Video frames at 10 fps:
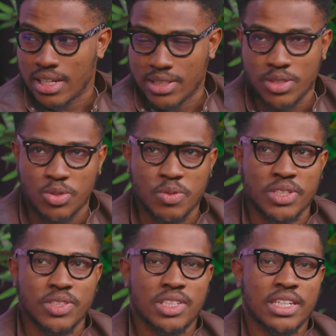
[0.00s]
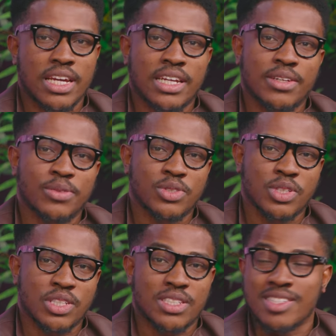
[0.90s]
I saw it by Krisani, and I was
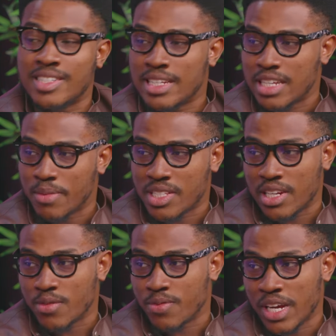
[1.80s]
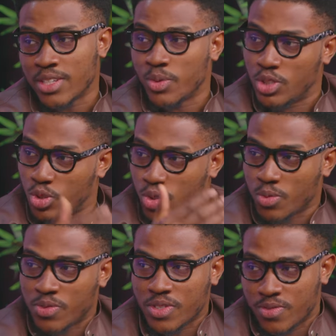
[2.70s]
just, since that time, I went through some
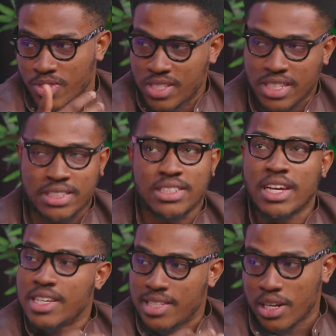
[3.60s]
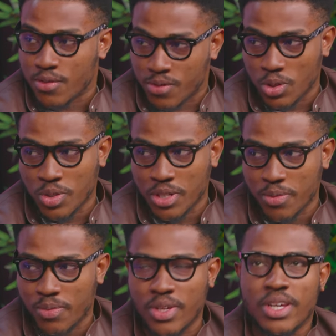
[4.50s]
of his feeds and started following
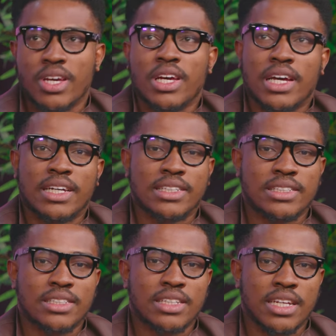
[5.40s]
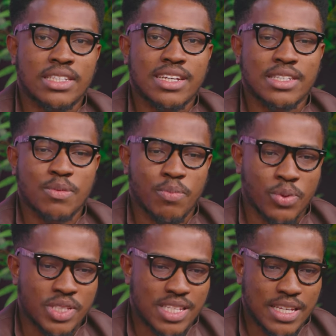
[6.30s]
him. And then I think at a
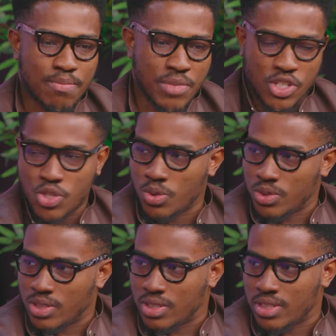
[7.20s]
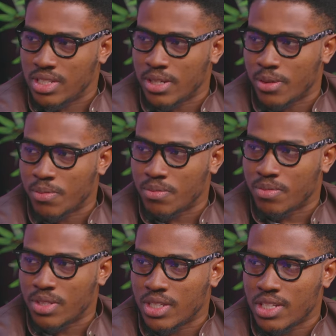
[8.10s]
point he mentioned
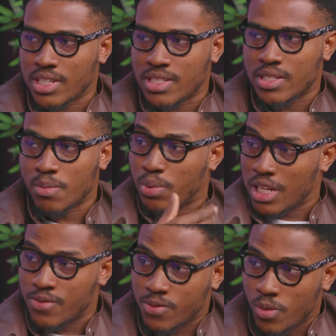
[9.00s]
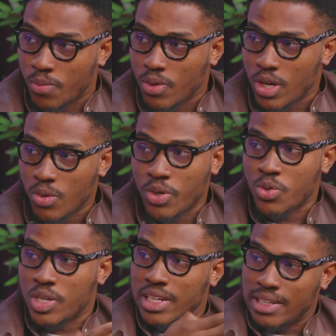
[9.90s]
his platform where you
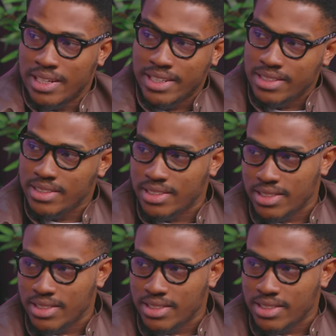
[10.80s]
can learn